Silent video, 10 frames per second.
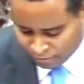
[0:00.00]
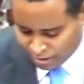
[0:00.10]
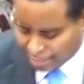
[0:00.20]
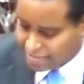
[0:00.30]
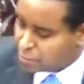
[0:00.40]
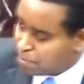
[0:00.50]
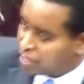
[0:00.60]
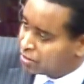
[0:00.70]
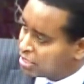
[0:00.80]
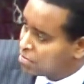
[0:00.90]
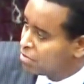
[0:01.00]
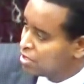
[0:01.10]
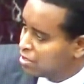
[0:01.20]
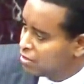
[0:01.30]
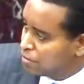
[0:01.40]
expelled him
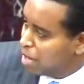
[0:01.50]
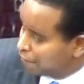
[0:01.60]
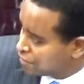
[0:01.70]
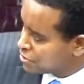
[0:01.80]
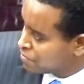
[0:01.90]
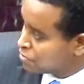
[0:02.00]
from office.